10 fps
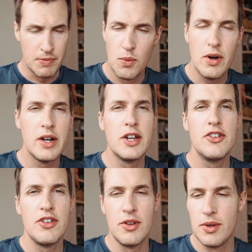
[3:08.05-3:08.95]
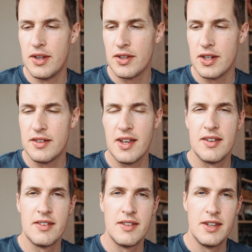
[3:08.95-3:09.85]
What I'm going to do is I'm going to
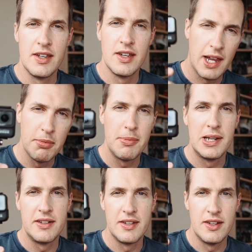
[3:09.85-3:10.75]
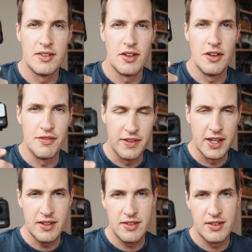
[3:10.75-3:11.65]
test the capabilities of
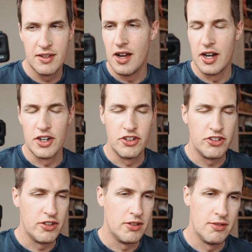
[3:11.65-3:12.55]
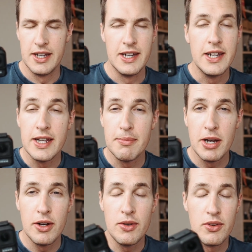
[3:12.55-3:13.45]
this. I'm going to shoot in linear
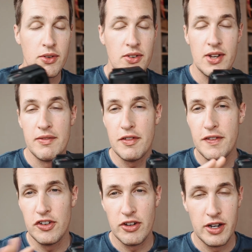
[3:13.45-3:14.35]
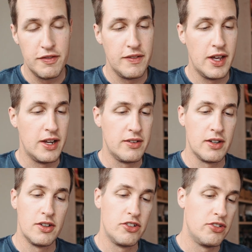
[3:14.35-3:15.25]
mode so it doesn't have a fisheye effect.
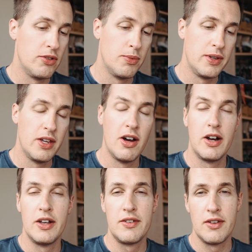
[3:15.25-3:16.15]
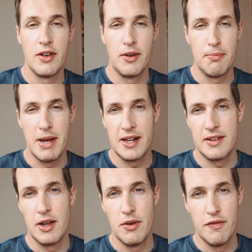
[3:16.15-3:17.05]
I'm going to shoot with the ISO
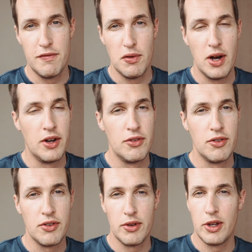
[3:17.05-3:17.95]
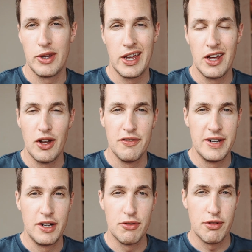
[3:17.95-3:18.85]
maxed out on 400 so I don't get
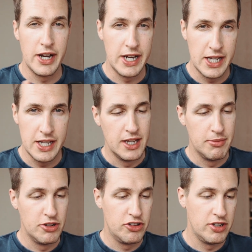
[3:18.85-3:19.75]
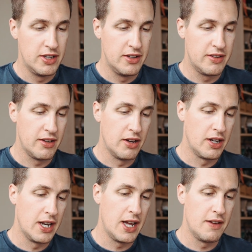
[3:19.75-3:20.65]
overly grainy images. I'm
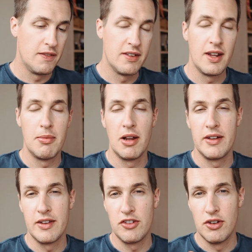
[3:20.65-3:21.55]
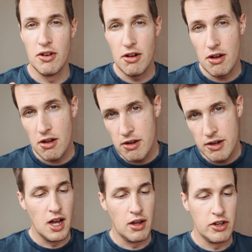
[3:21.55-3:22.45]
going to have the stabilization
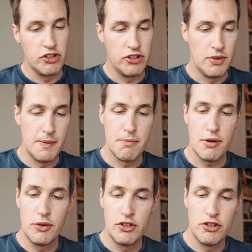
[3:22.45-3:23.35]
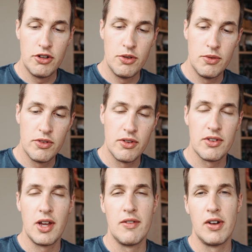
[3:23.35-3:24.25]
on. I'm going to shoot in ProTune, so
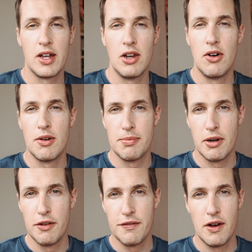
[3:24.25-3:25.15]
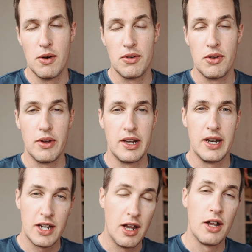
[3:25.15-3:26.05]
it's kind of like a log profile so I
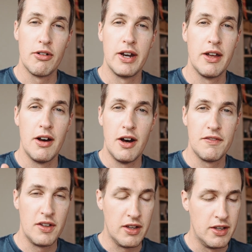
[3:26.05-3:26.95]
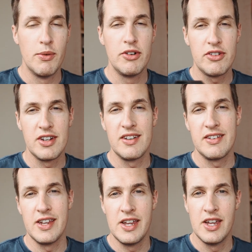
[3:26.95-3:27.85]
can color grade it after. And we're just going to
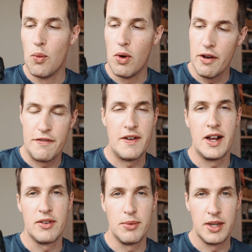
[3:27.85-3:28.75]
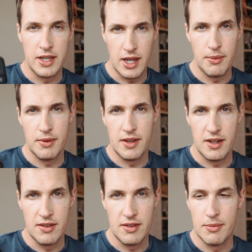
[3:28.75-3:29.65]
see what effects we can get with
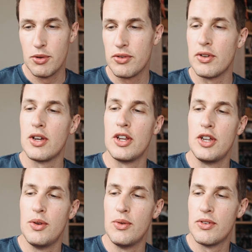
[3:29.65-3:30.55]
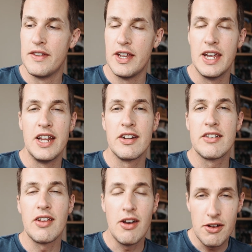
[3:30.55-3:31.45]
this. I'm also going to use the
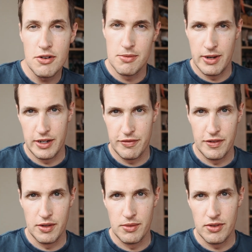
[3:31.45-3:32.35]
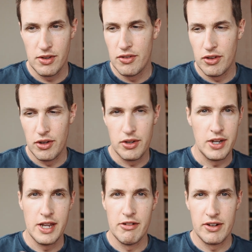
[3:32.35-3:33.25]
internal microphones so you can
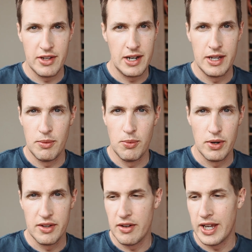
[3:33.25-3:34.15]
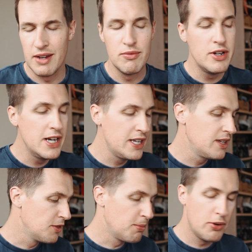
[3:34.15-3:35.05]
hear exactly what it's like. And really,
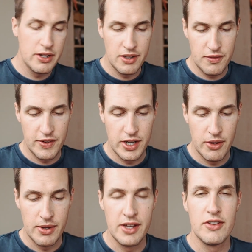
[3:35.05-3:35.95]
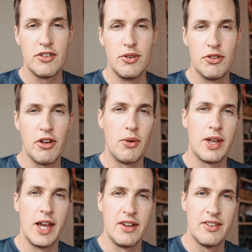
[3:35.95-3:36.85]
the point of this video is to
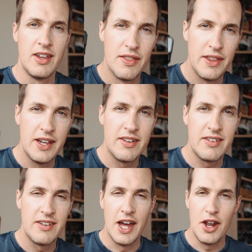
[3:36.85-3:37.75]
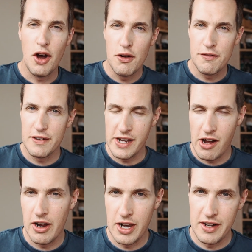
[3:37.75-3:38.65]
showcase this and hopefully
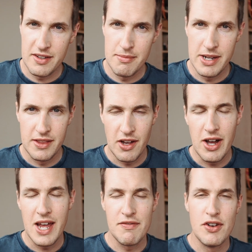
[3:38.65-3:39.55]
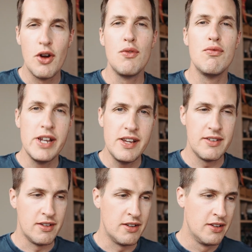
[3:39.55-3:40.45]
highlight to me that I have no
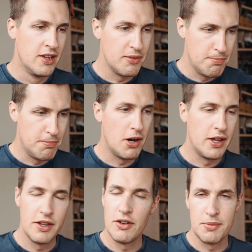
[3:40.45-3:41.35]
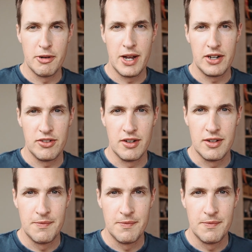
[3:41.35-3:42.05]
reason to buy the Osmo Action.